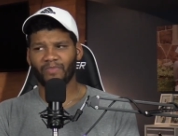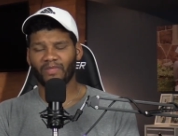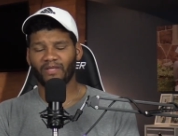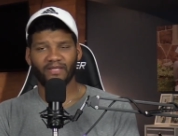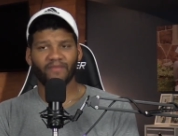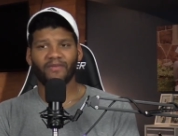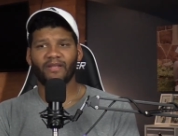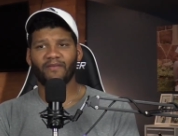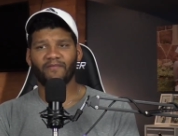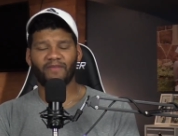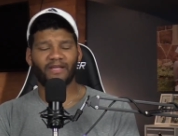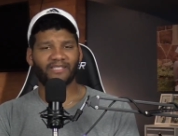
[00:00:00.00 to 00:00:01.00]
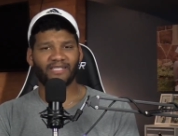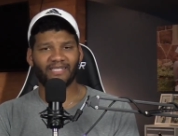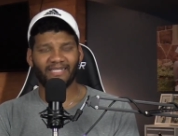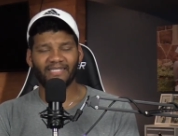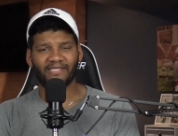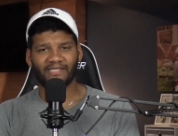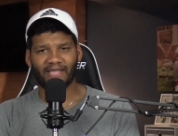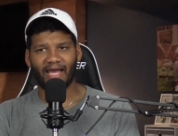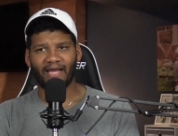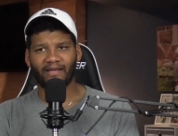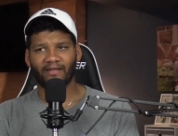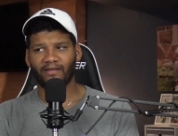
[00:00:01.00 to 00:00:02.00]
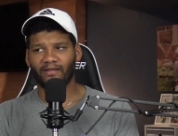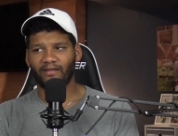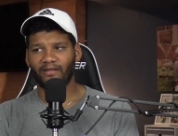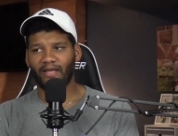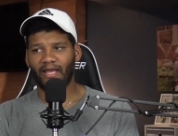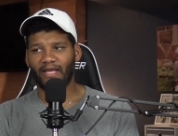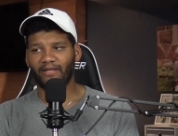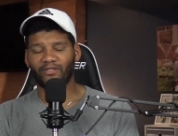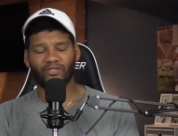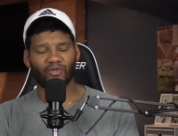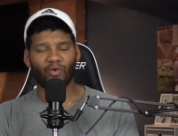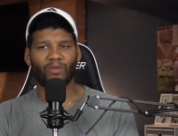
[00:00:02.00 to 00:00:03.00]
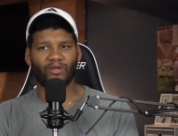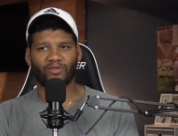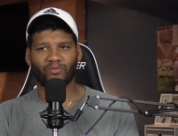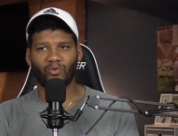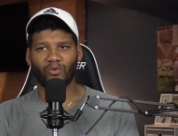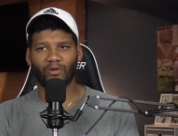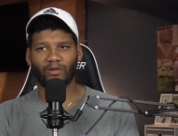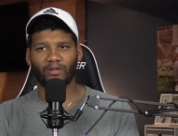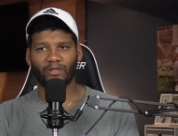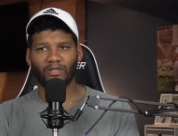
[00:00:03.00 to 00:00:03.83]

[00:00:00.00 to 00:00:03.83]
Dividend investing is that and so much more.